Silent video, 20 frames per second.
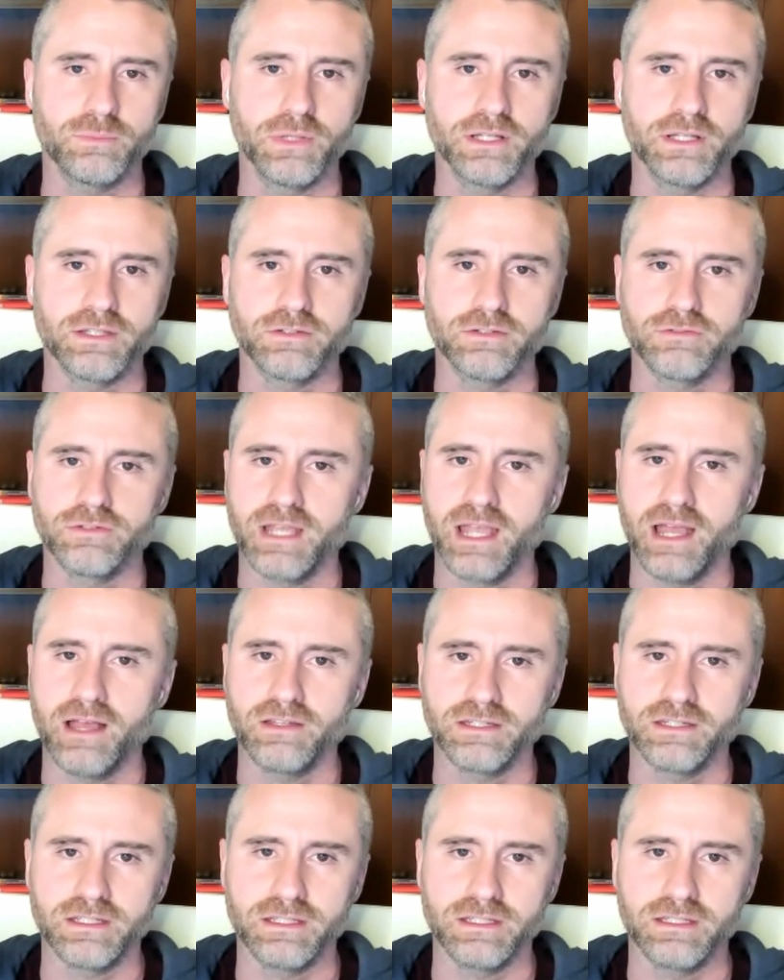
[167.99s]
But the
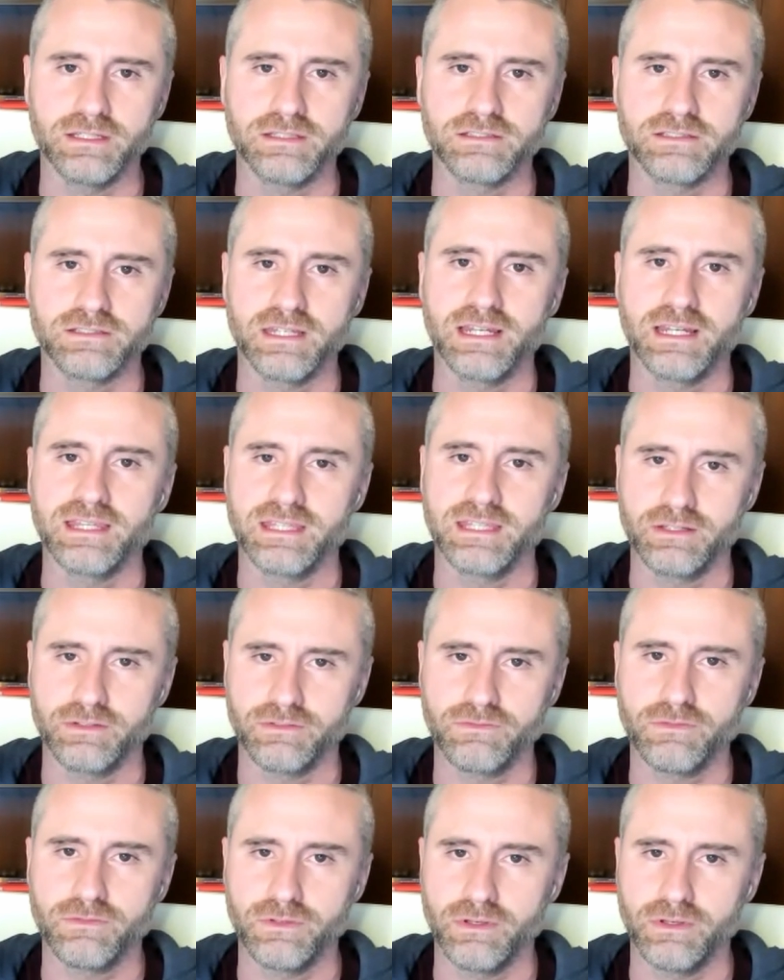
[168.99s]
reality is, and I think
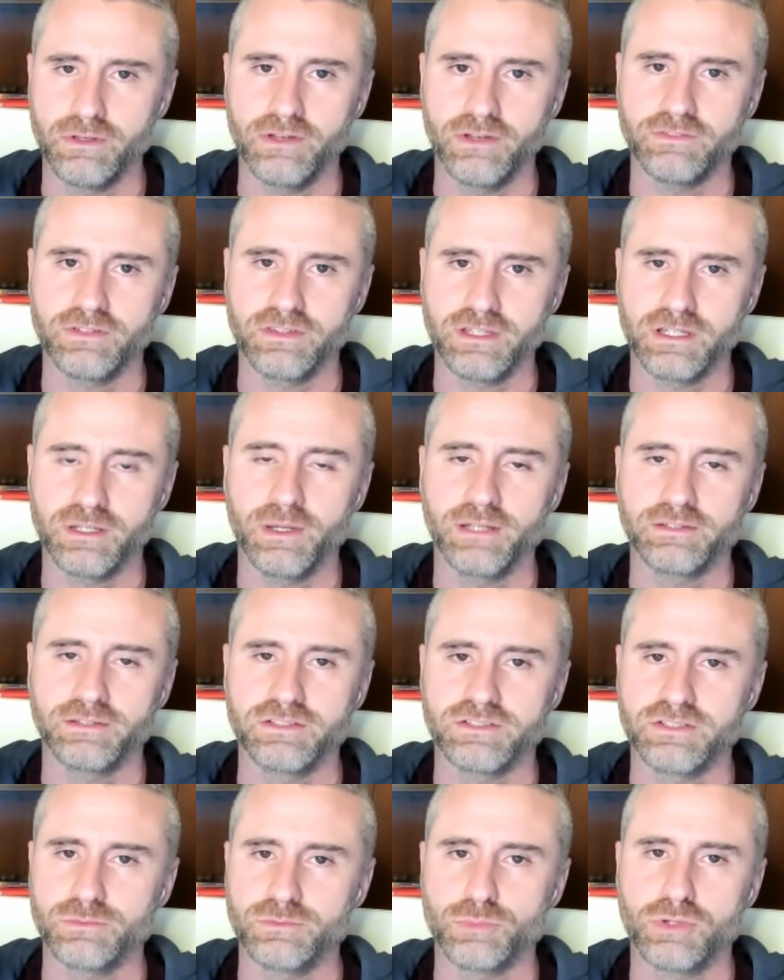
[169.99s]
you have to think about
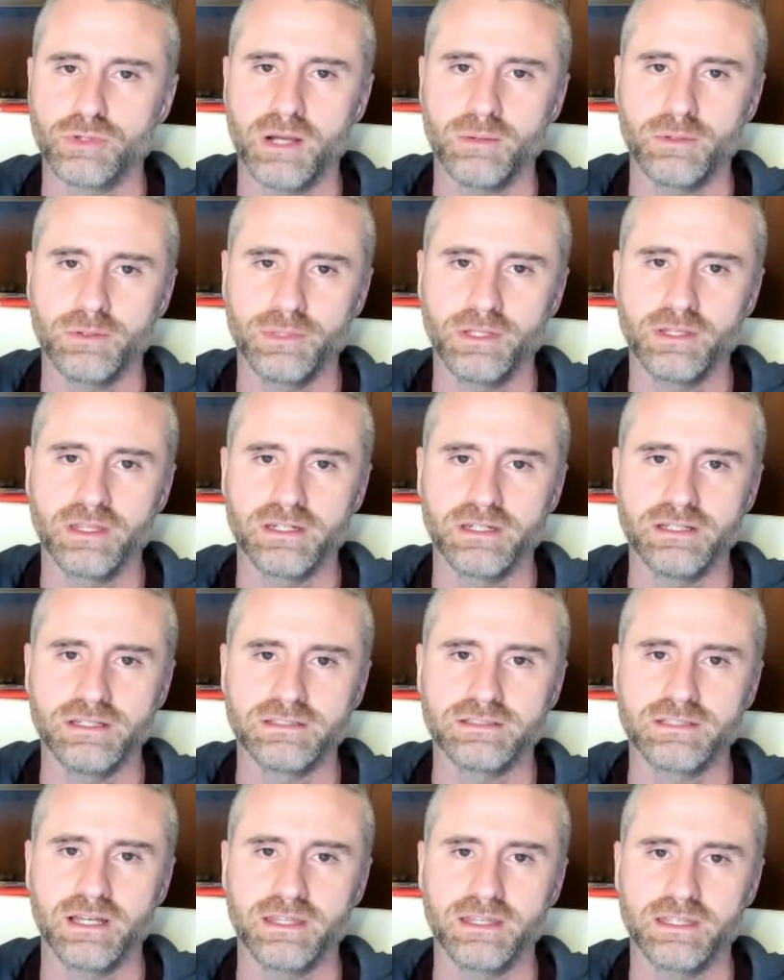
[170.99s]
this in
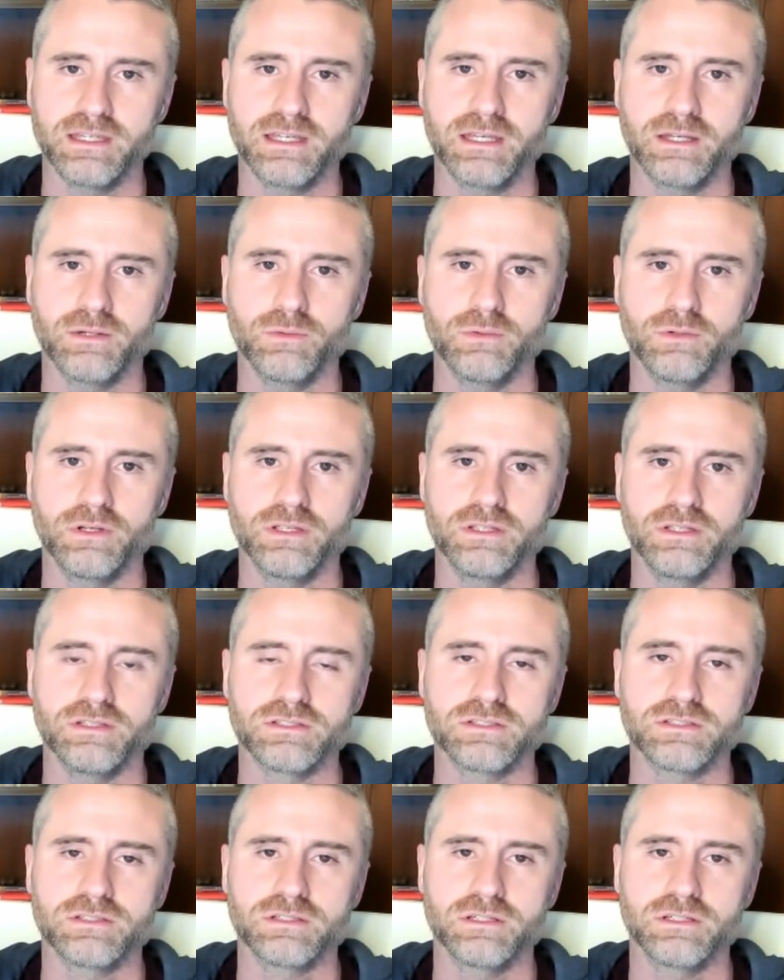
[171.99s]
probabilities, I think it
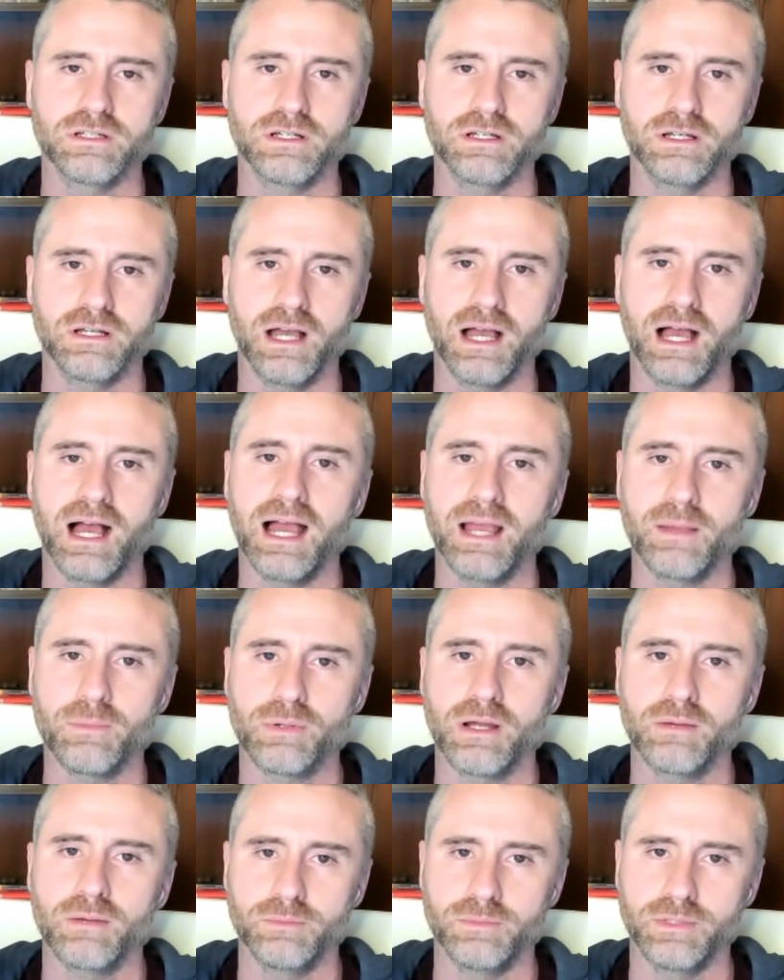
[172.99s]
was a high
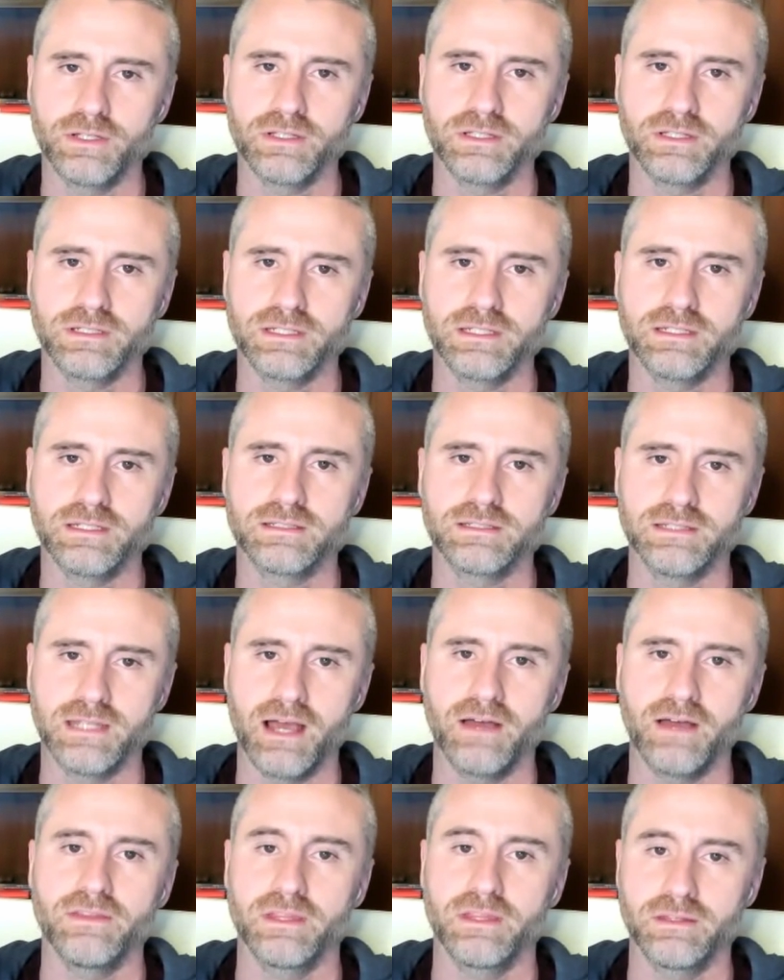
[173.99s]
probability,
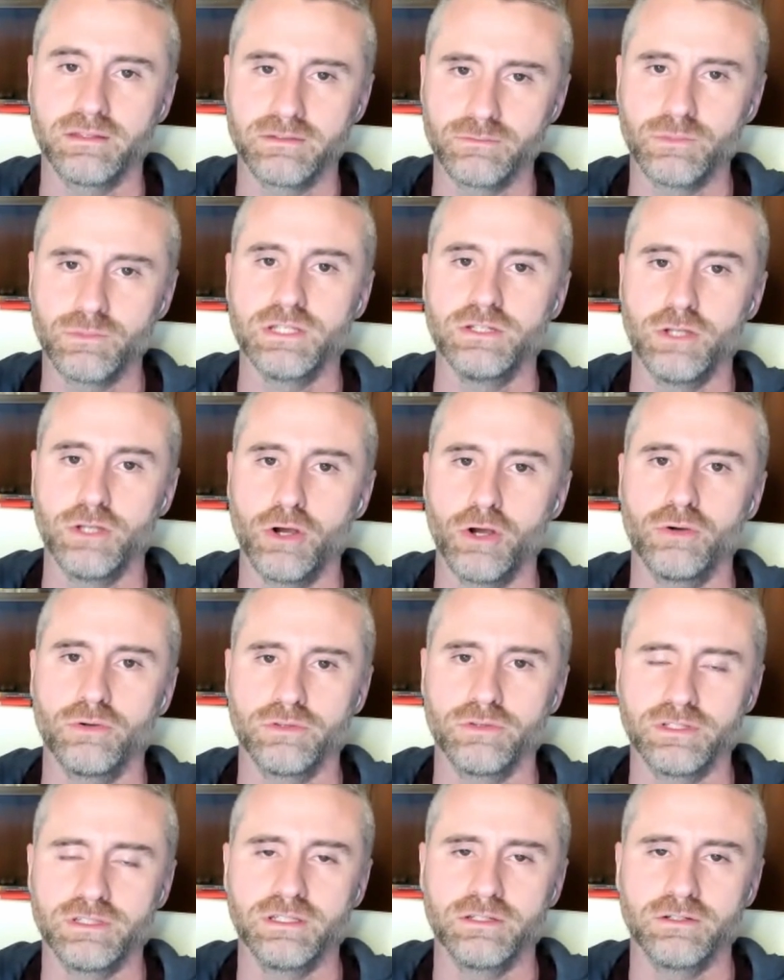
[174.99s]
now that we know
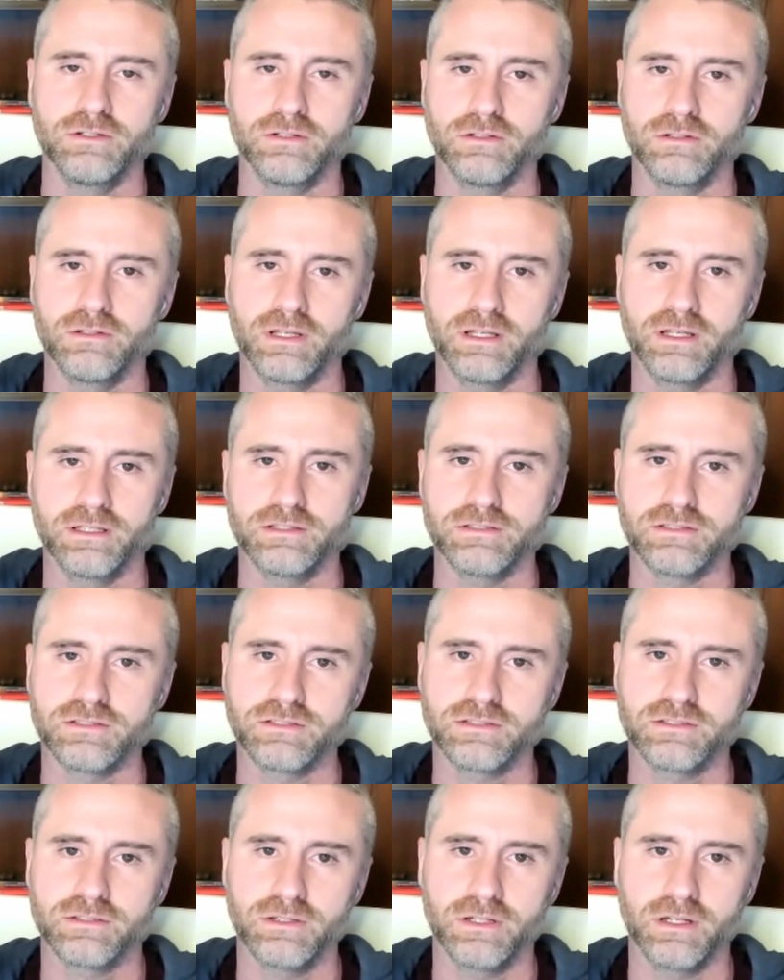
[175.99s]
the deal
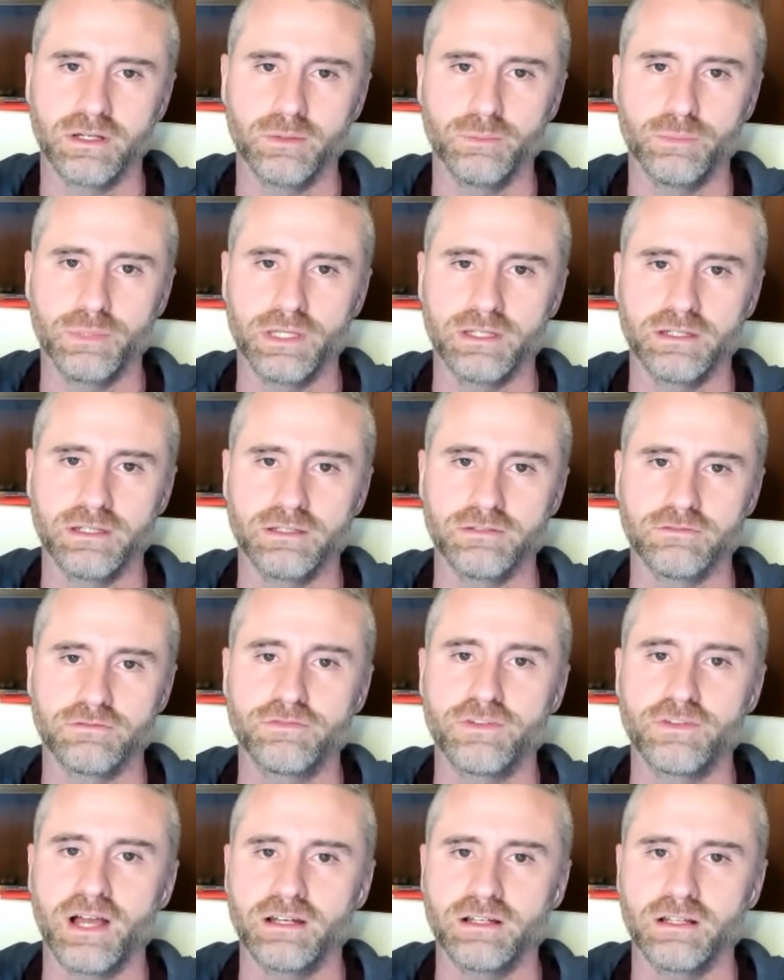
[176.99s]
has been
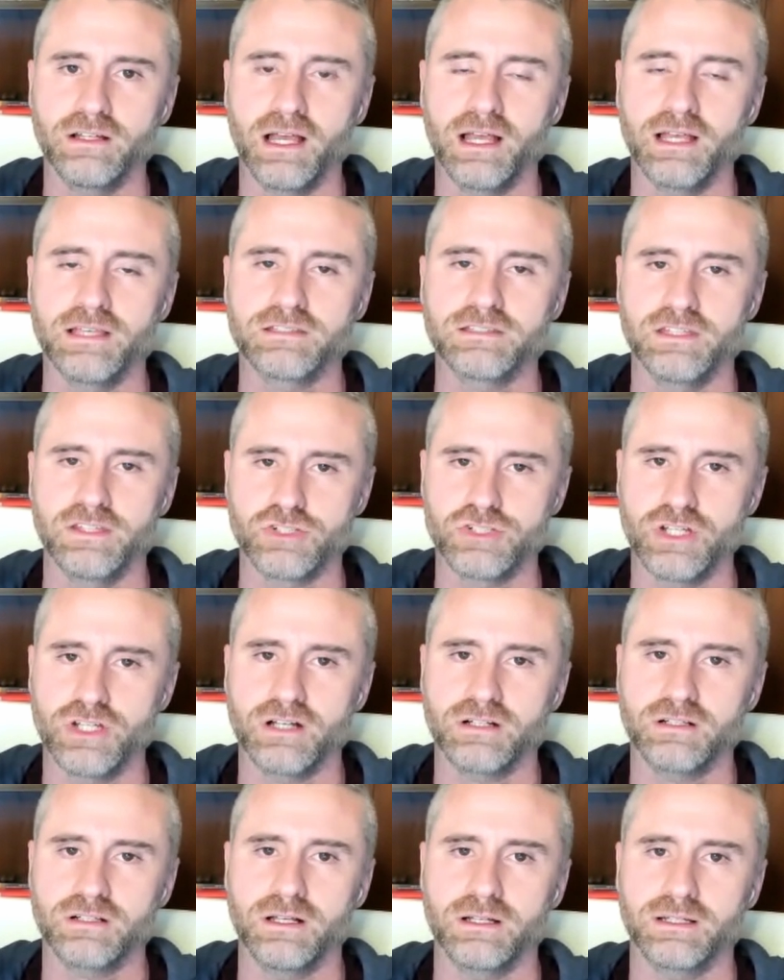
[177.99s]
finalized and the
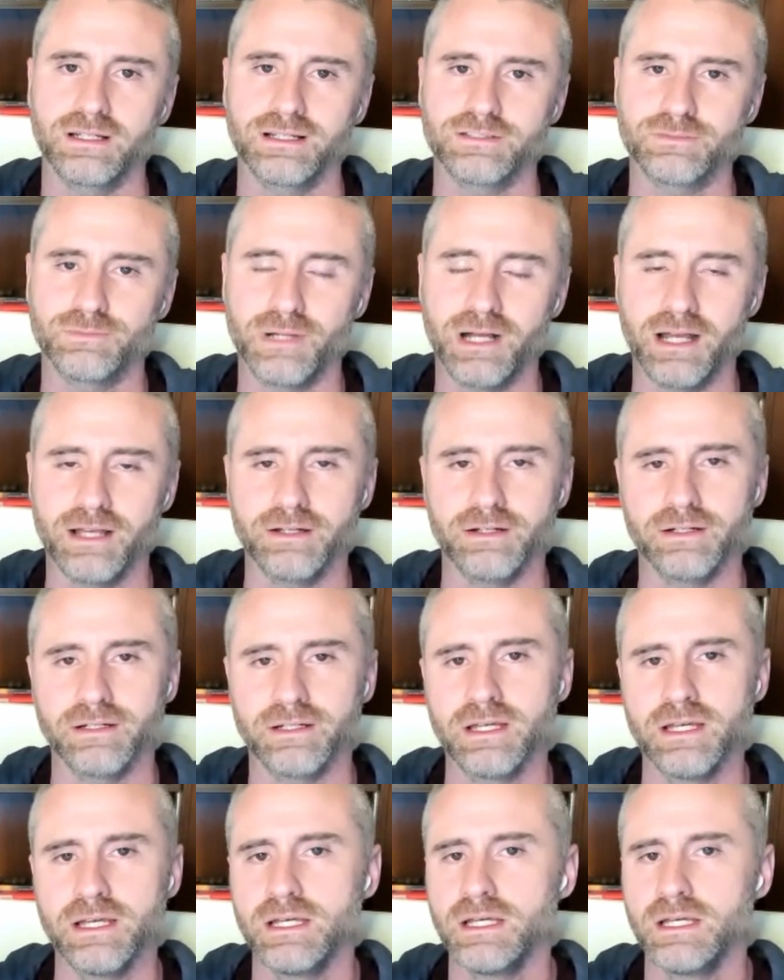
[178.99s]
shot clock expired,